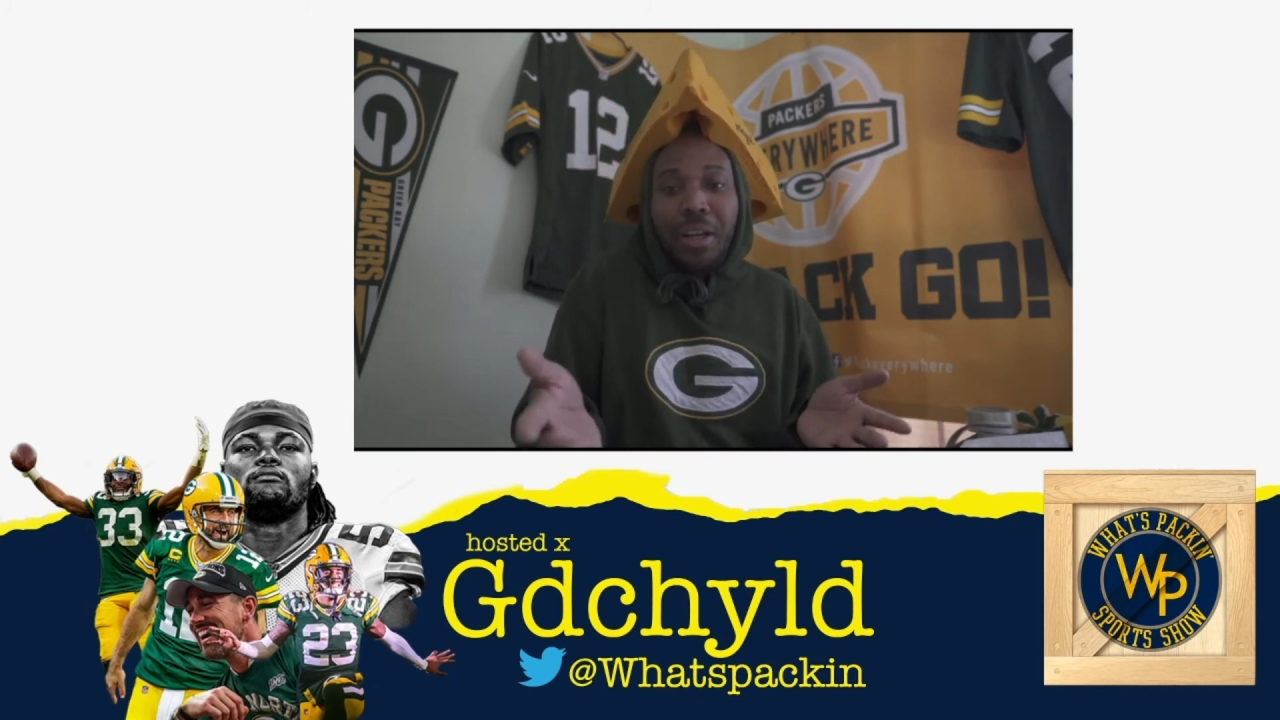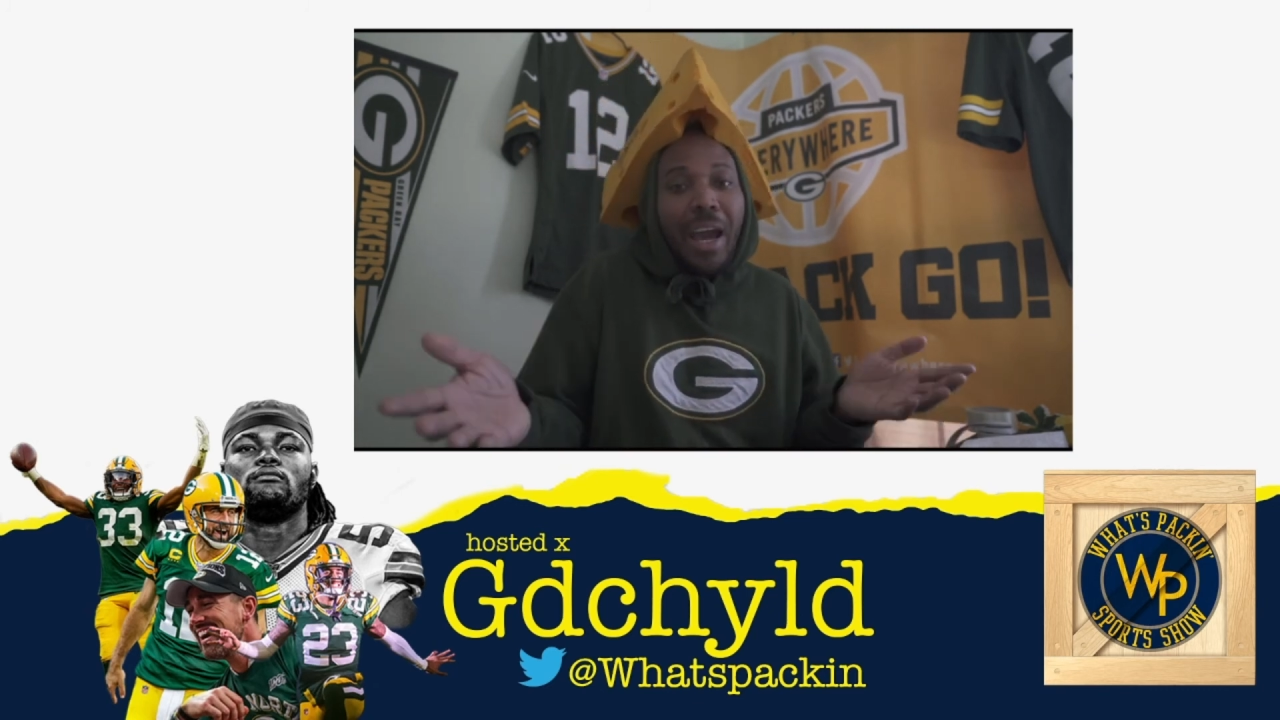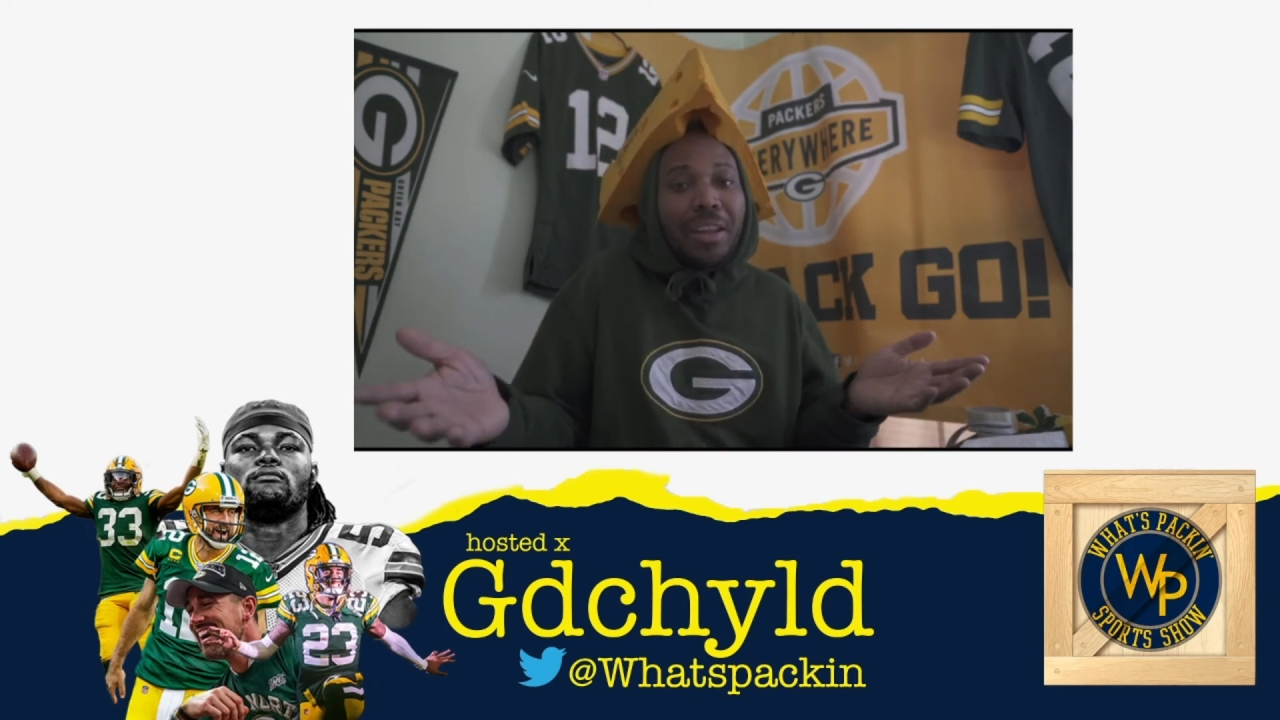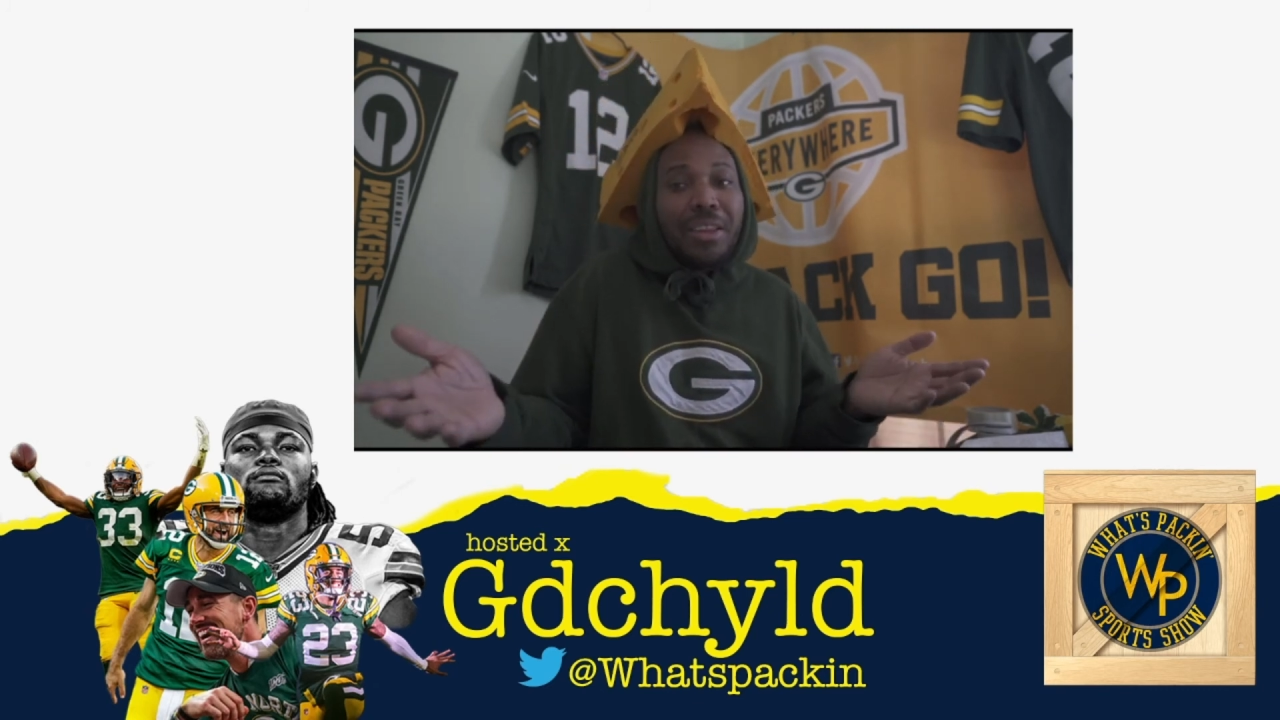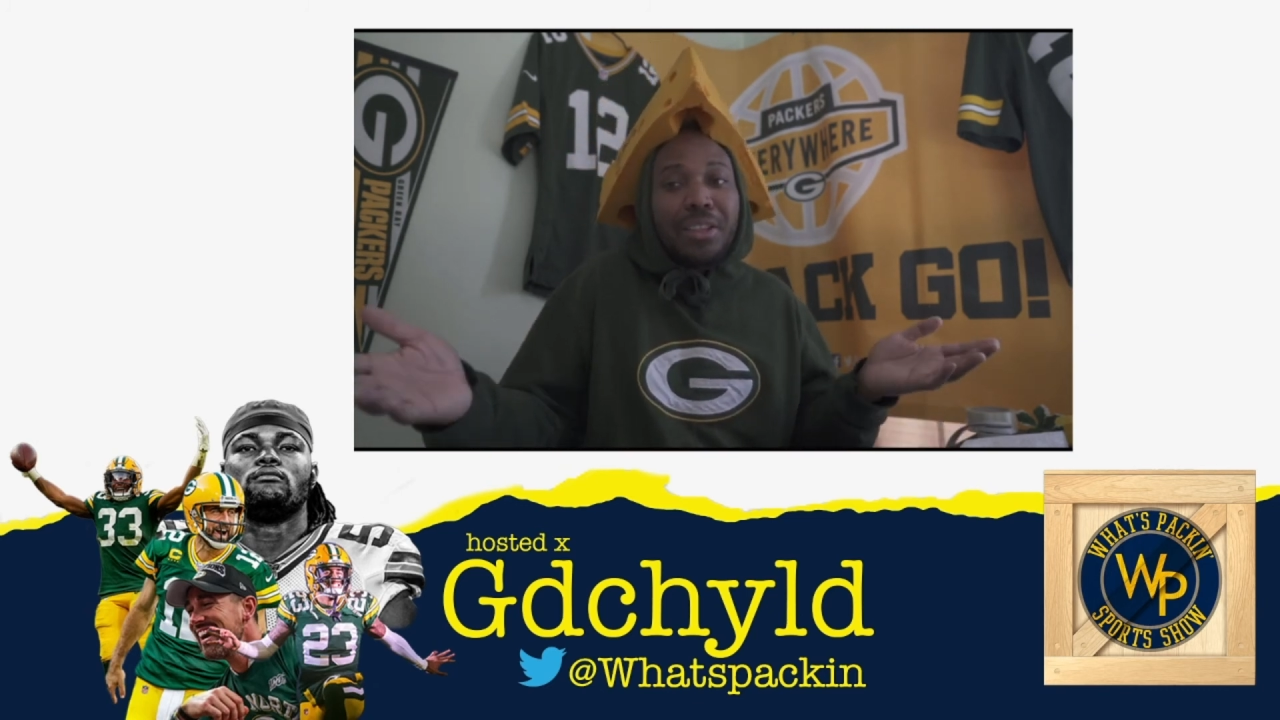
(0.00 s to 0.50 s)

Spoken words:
had this